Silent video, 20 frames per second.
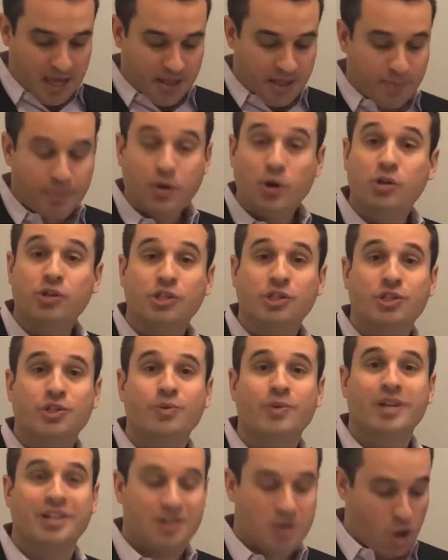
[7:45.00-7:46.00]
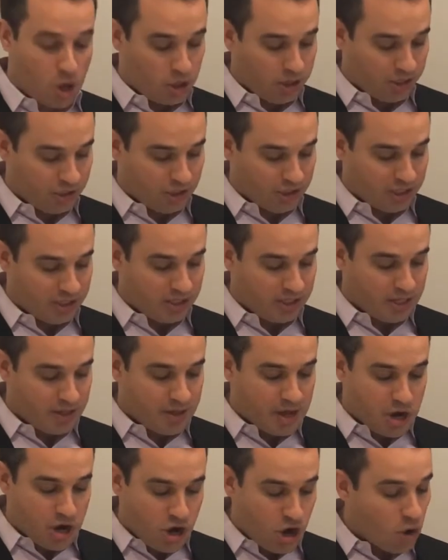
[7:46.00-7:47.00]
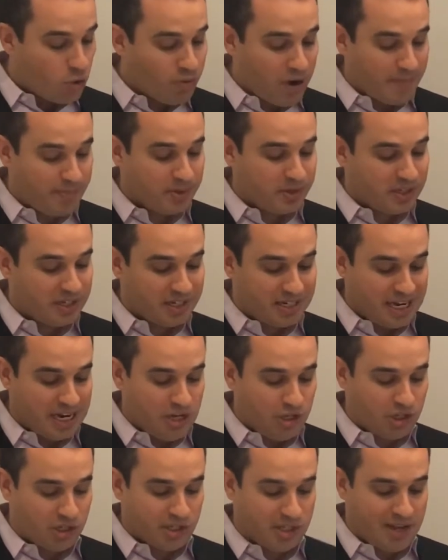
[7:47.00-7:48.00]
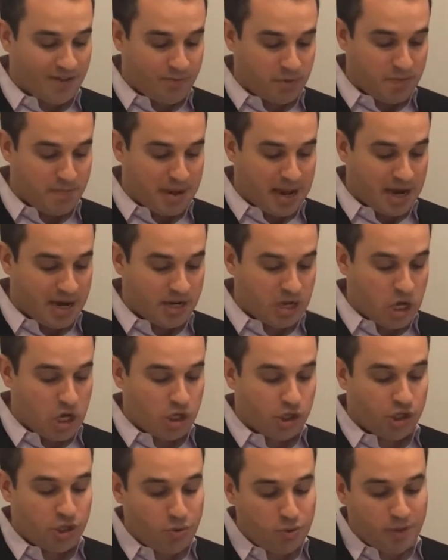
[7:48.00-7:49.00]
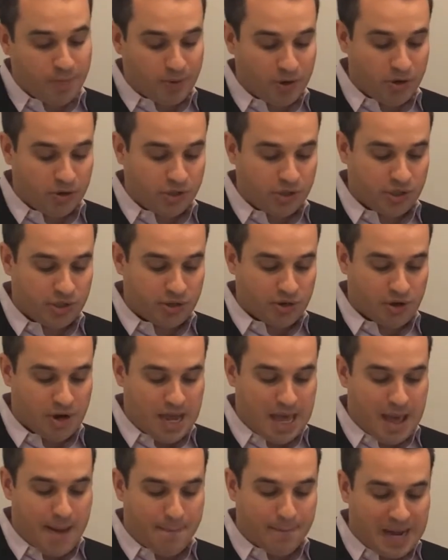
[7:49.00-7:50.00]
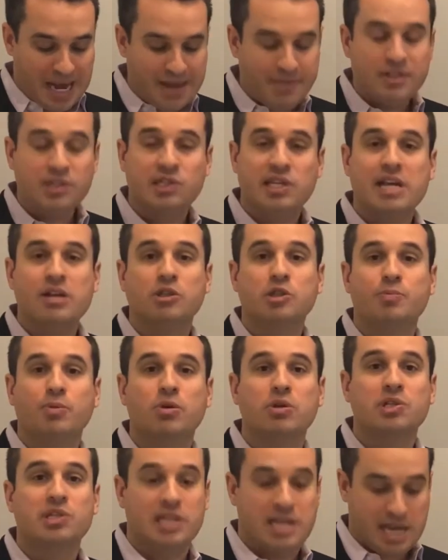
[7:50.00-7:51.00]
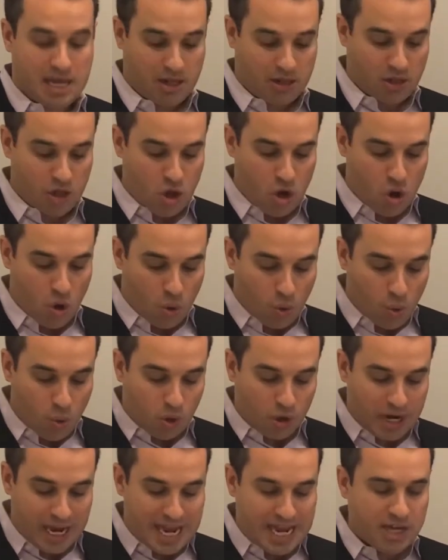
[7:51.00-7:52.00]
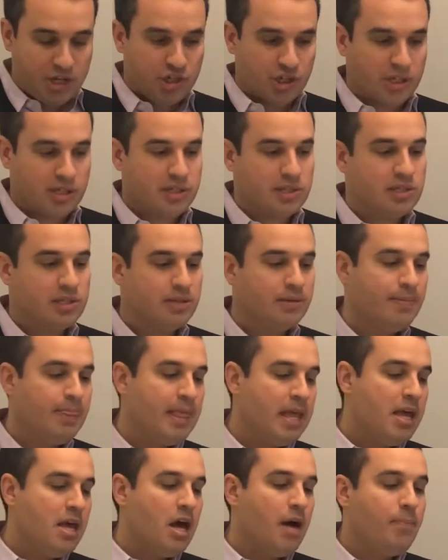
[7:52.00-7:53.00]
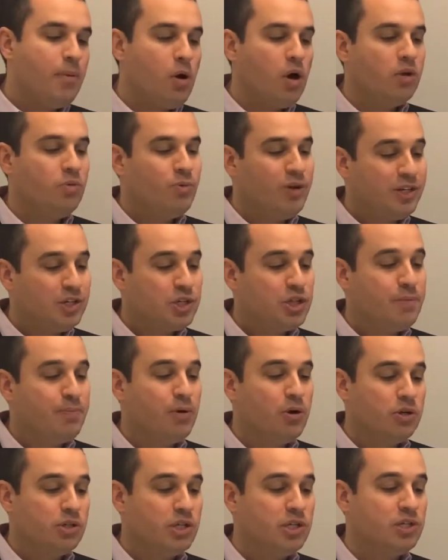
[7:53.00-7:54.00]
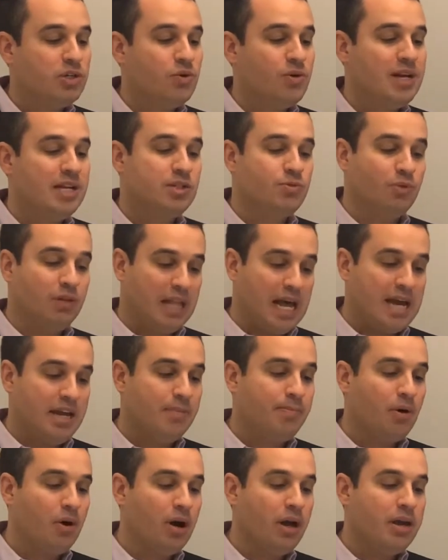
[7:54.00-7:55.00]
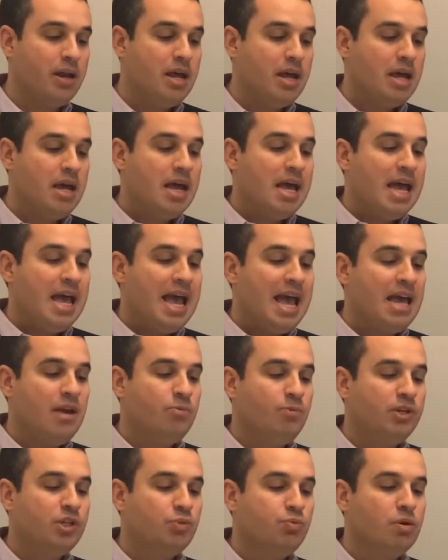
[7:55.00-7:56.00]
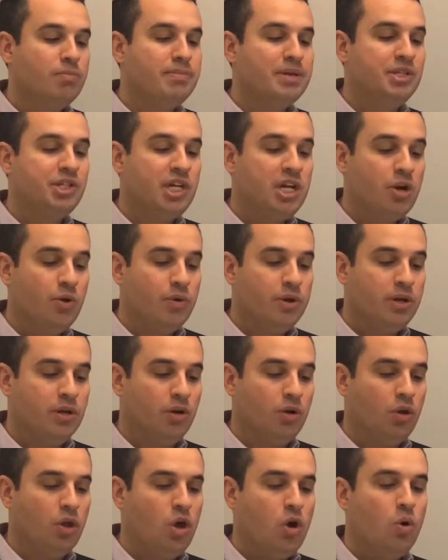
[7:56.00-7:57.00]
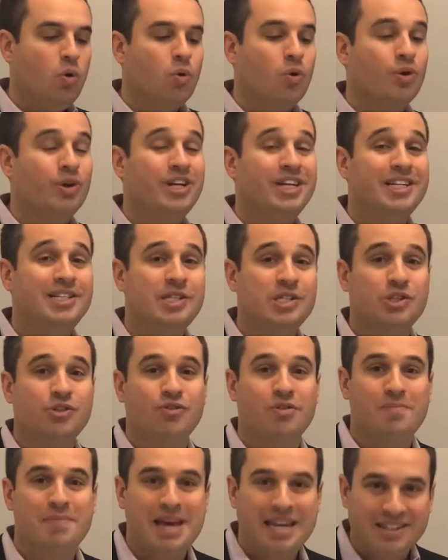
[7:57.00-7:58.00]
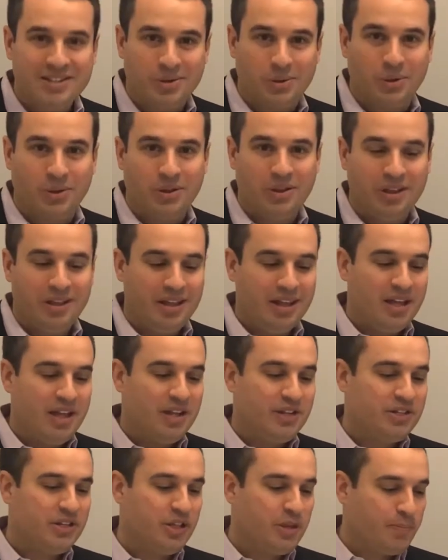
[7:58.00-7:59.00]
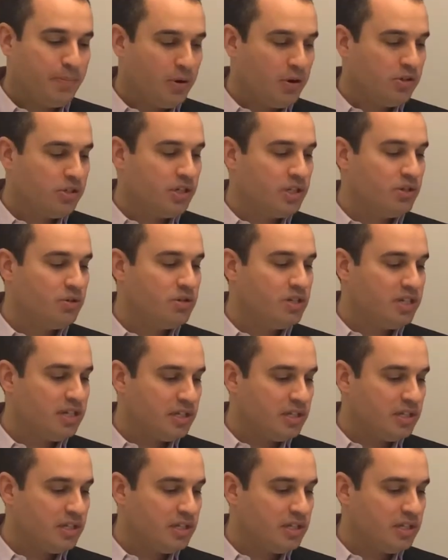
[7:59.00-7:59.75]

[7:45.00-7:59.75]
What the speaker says: the purchaser acknowledges that no representations have been made to the purchaser by the sales personnel or agents upon which the purchaser has relied upon and which were material or instrumental to the purchaser's